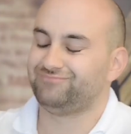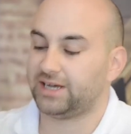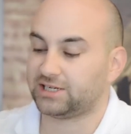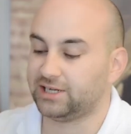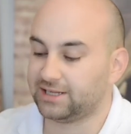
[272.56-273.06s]

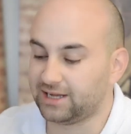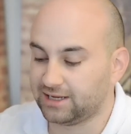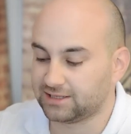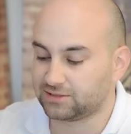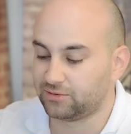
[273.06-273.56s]
Actually, it
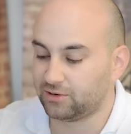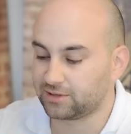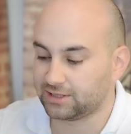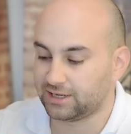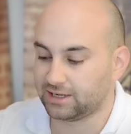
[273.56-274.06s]
does. That's wrong.
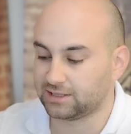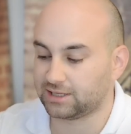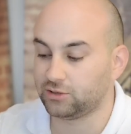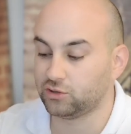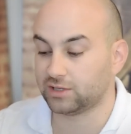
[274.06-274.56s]
It does.
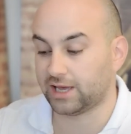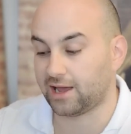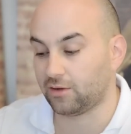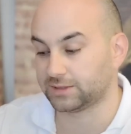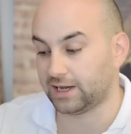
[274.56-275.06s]
It
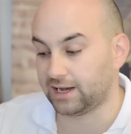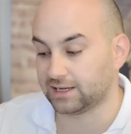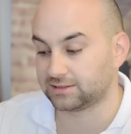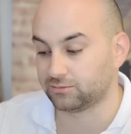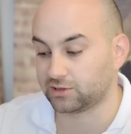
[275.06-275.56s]
helps
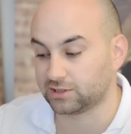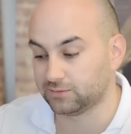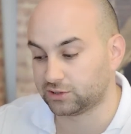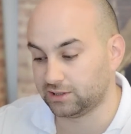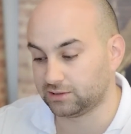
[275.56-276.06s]
us. What this
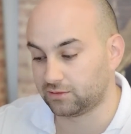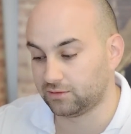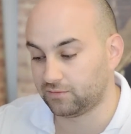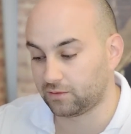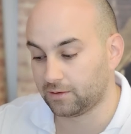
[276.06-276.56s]
machine is good
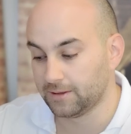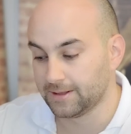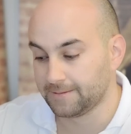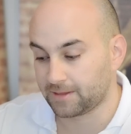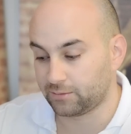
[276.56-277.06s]
for,
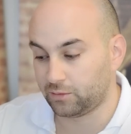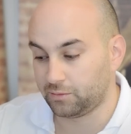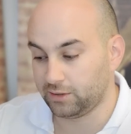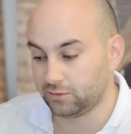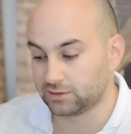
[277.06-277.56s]
and what
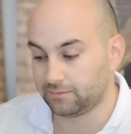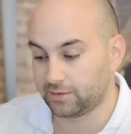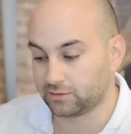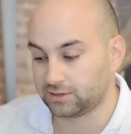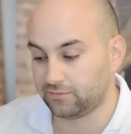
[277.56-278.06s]
we use it
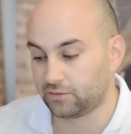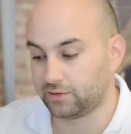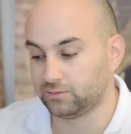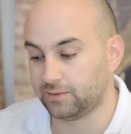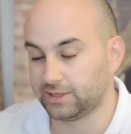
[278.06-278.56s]
mostly for,
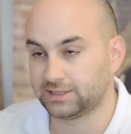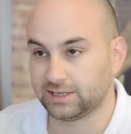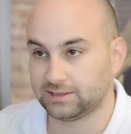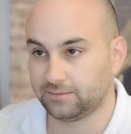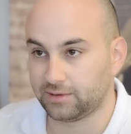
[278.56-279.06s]
is when we're
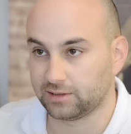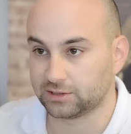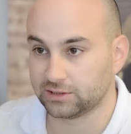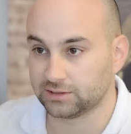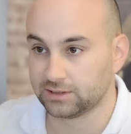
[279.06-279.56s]
testing
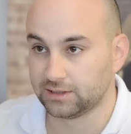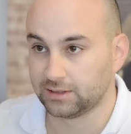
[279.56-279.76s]
polishes.